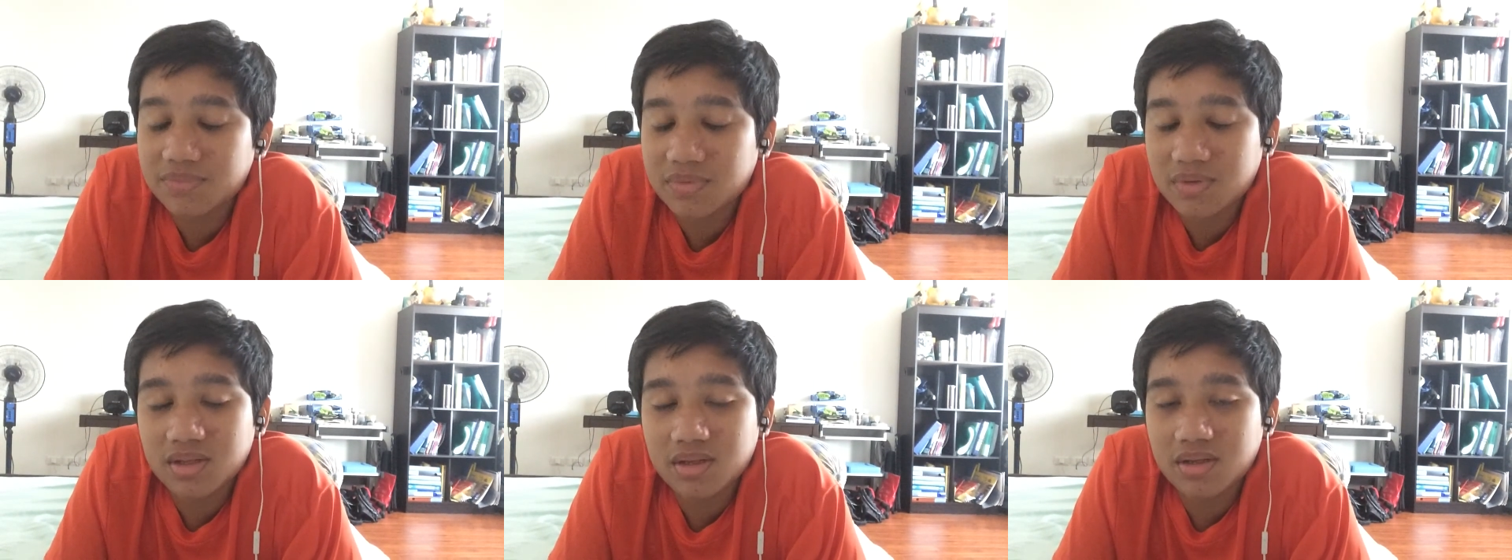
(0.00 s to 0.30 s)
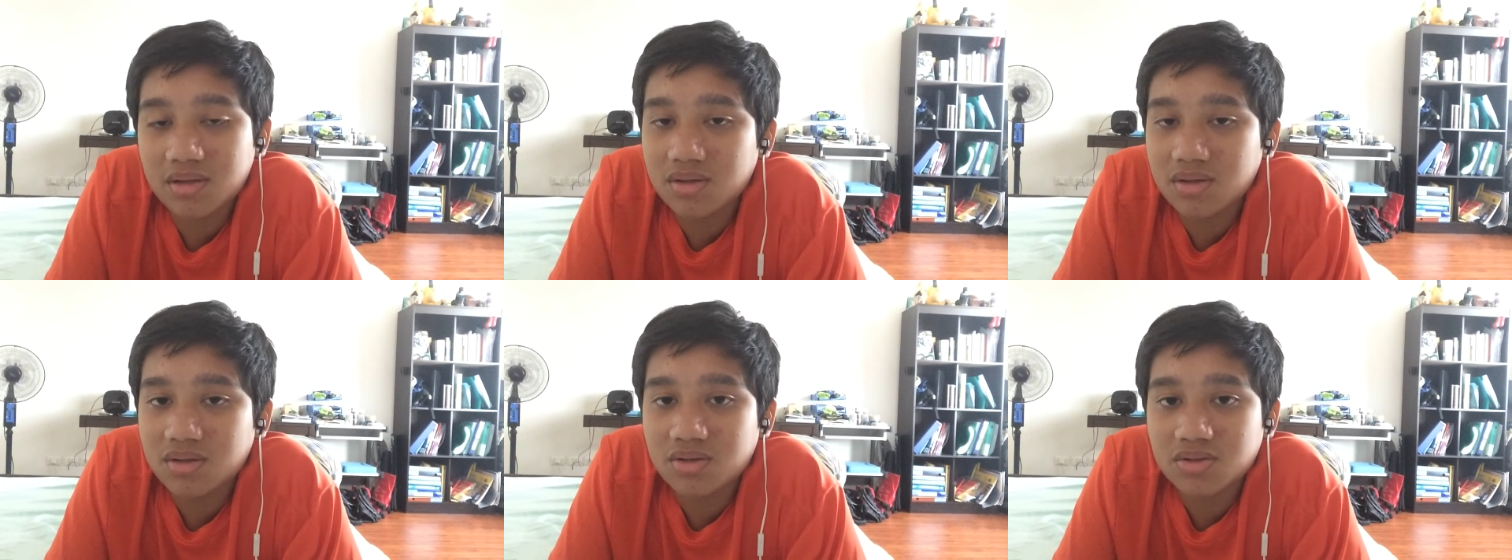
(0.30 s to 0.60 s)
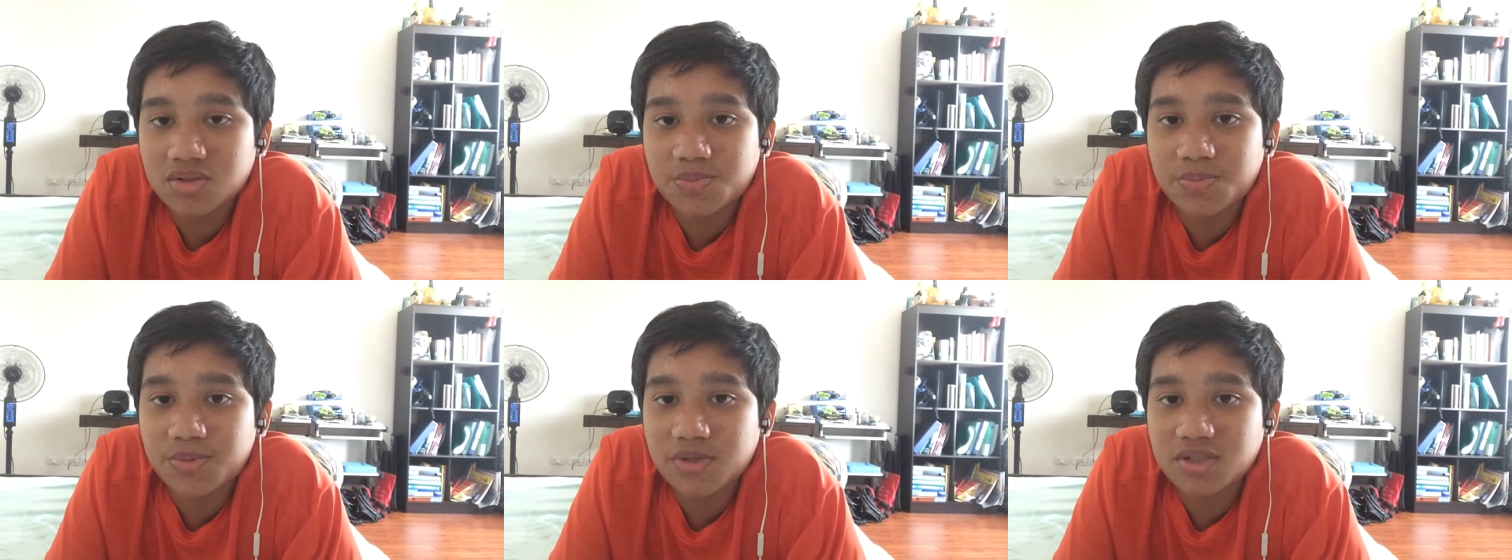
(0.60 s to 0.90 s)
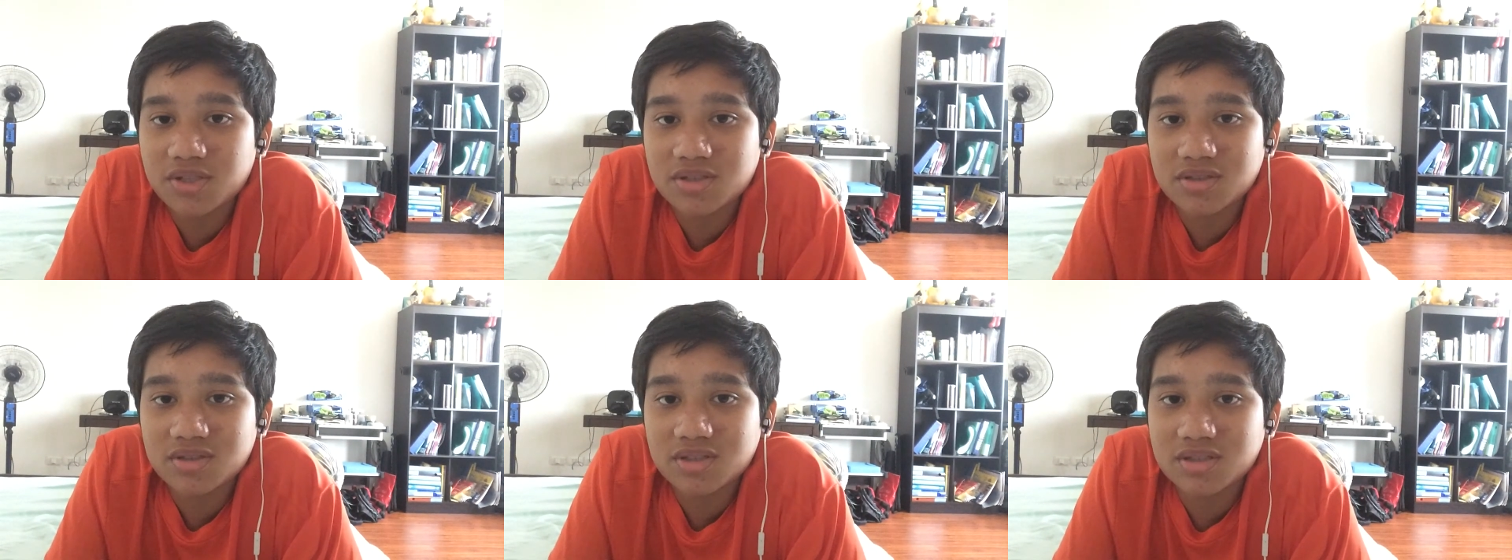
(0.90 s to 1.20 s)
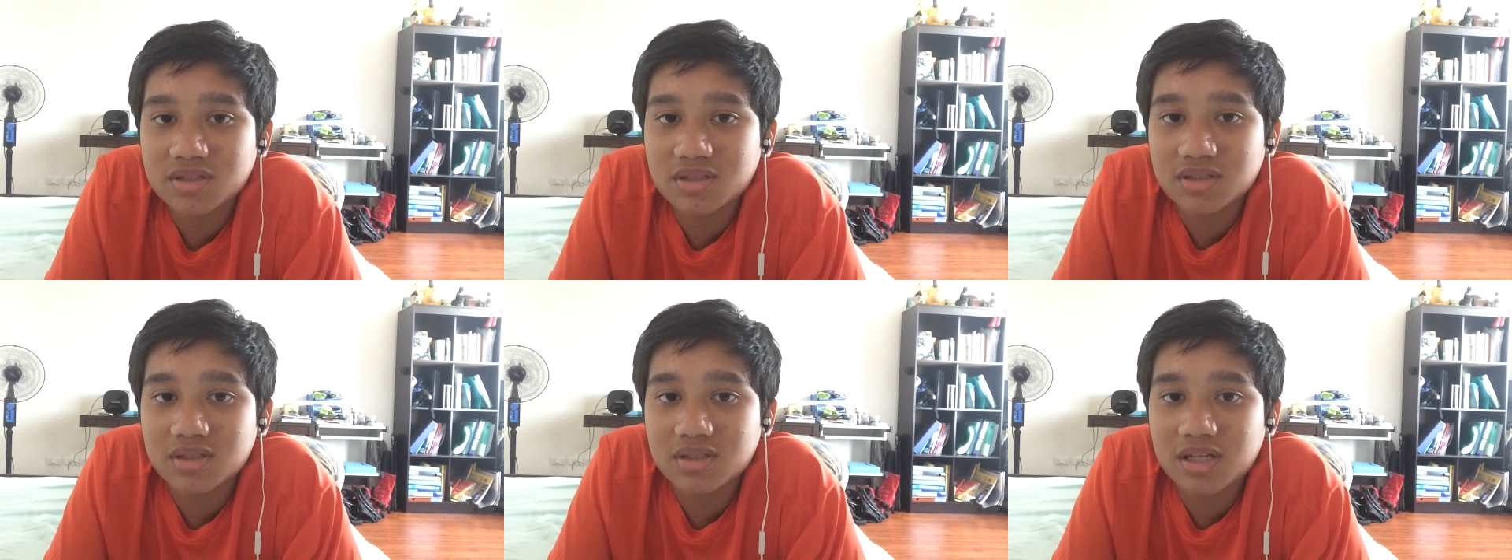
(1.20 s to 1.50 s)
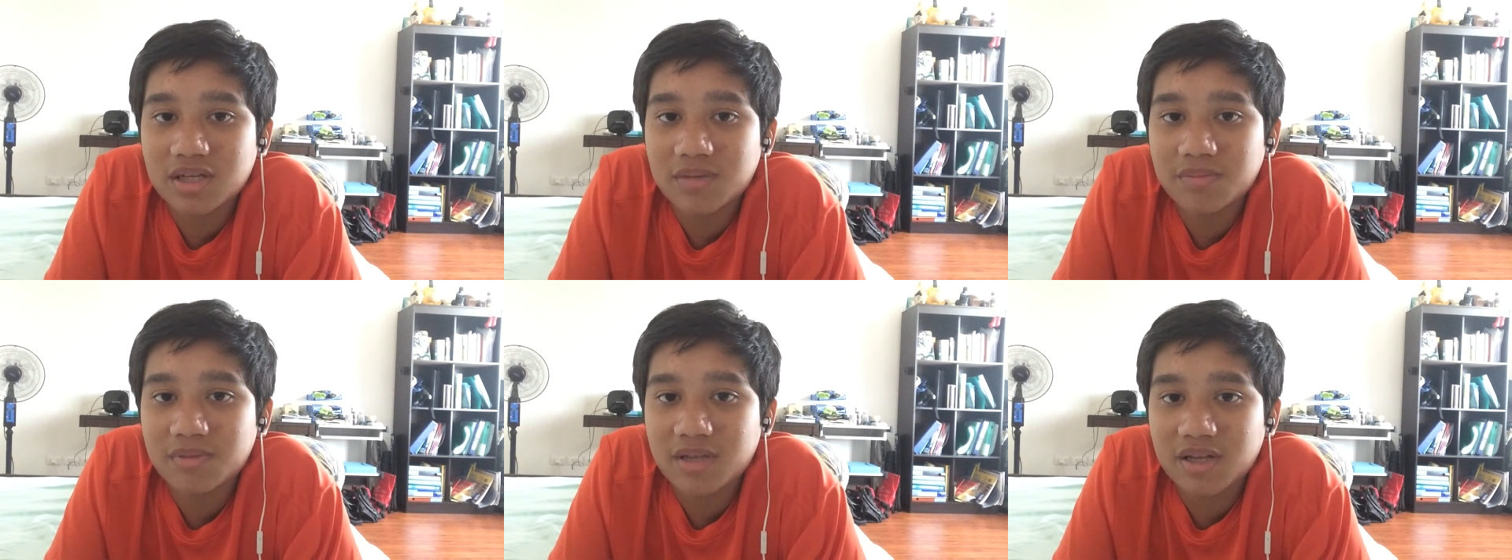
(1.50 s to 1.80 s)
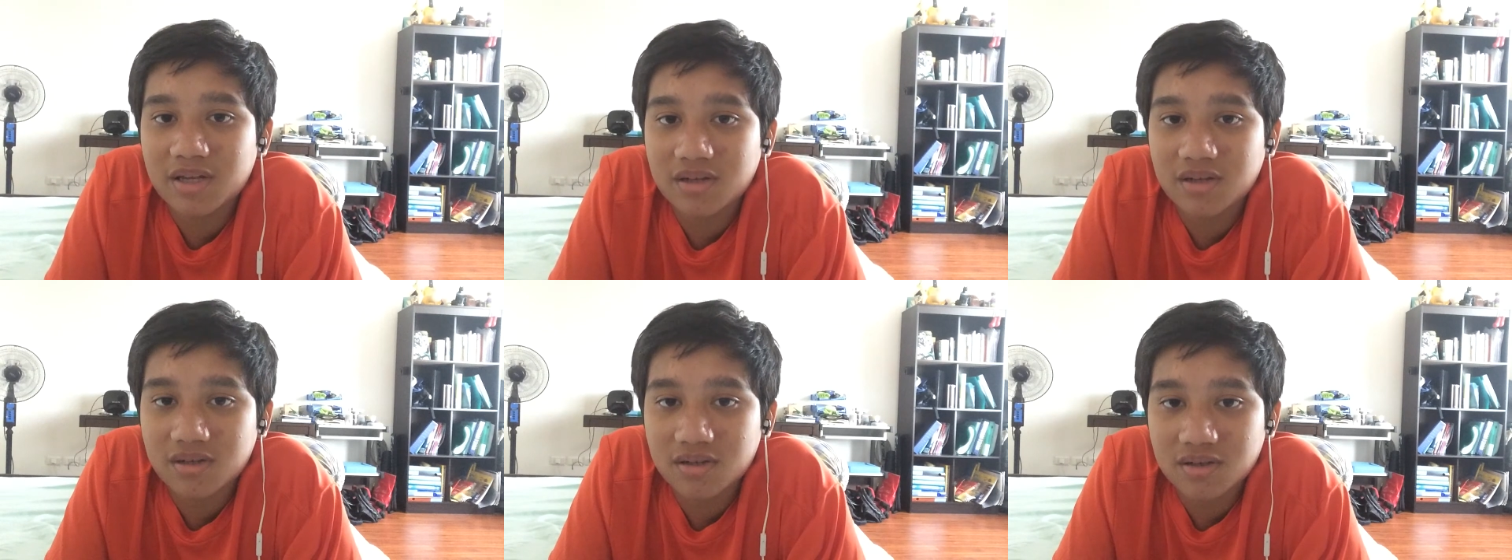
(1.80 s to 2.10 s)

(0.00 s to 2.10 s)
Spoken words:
Spurs are just a team that